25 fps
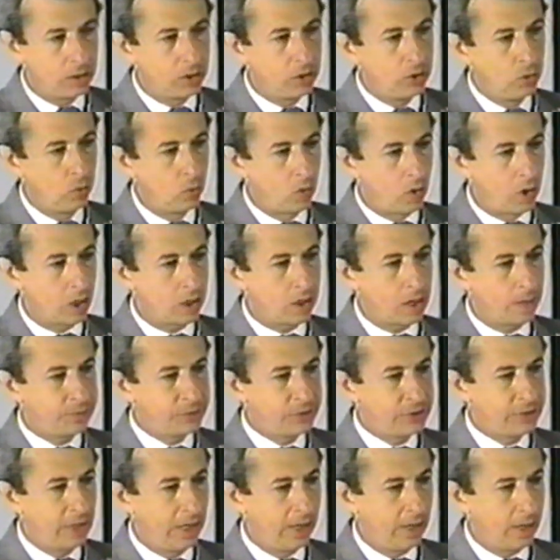You walk
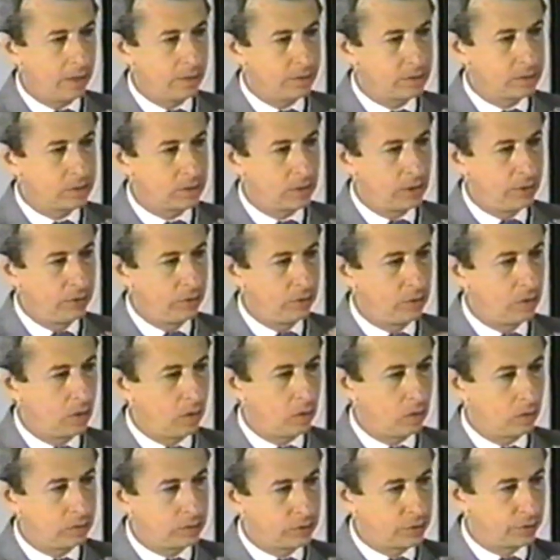upstairs and you
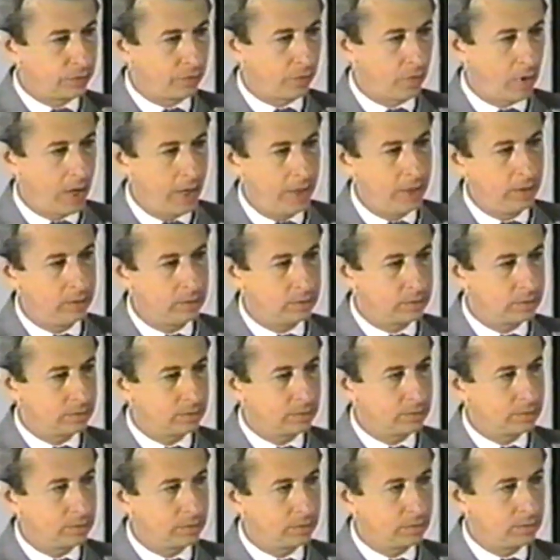go to the right,
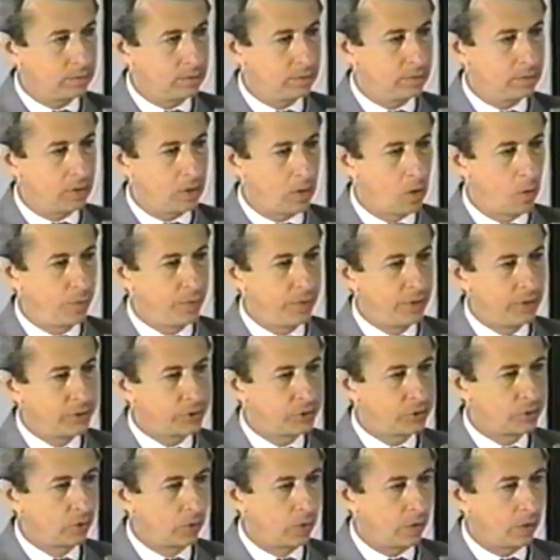open
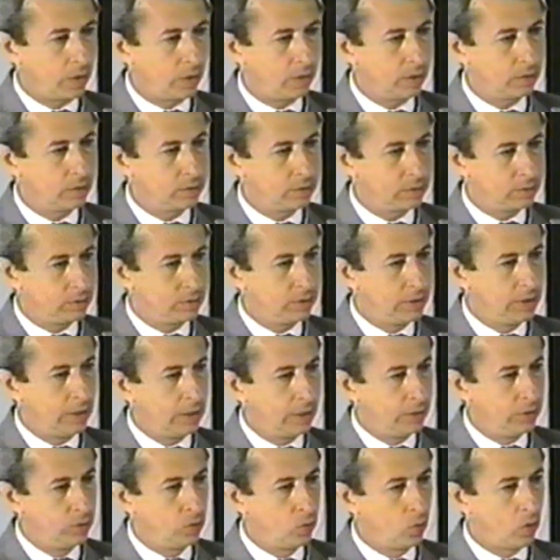his door,
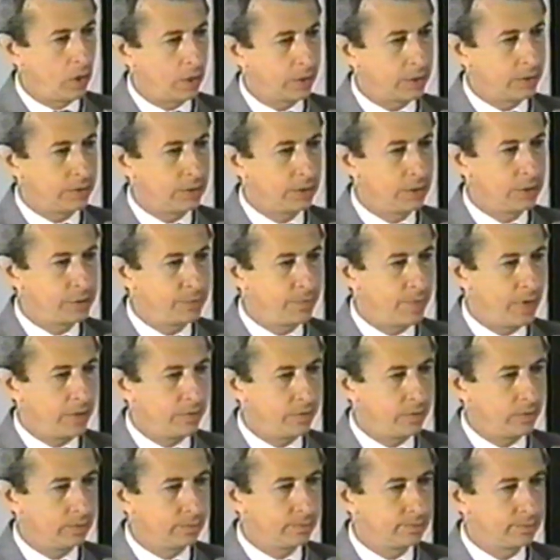you walk into his
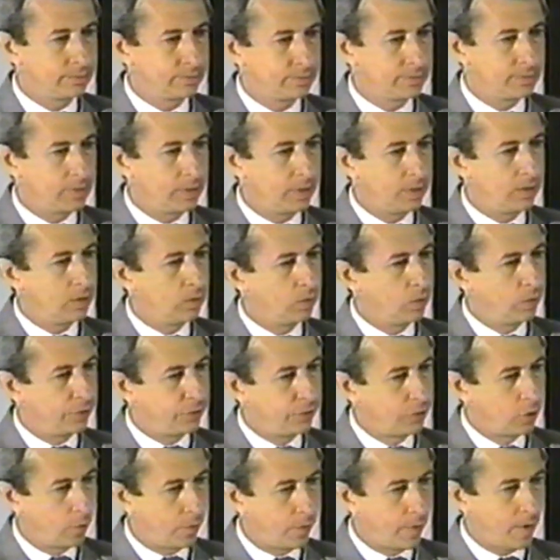bedroom
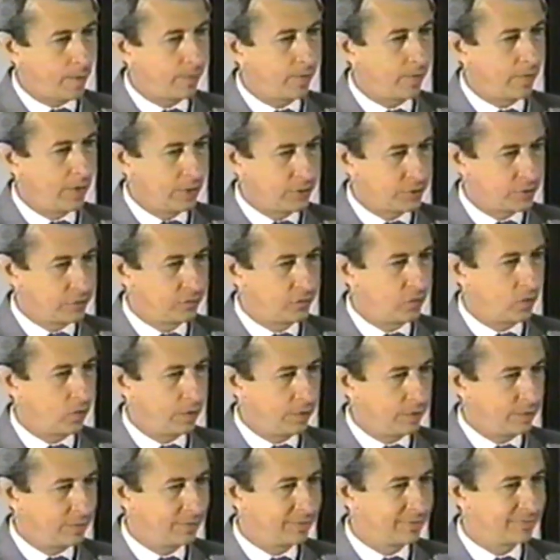with no preparation
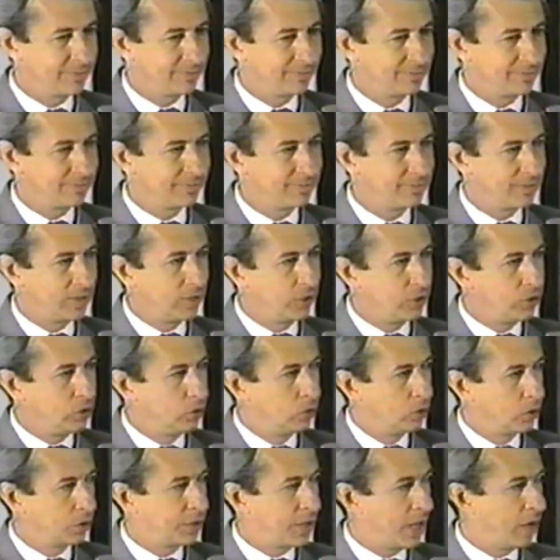for you.
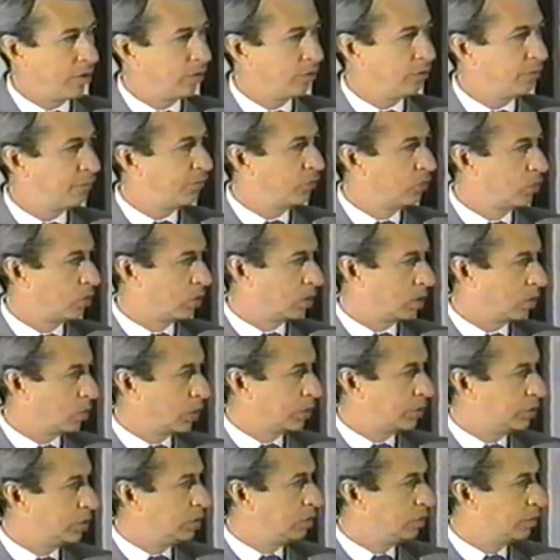You look down on the floor,
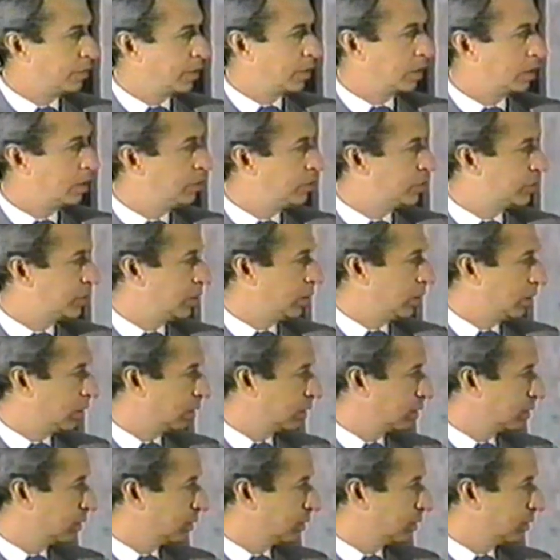what do you think you see?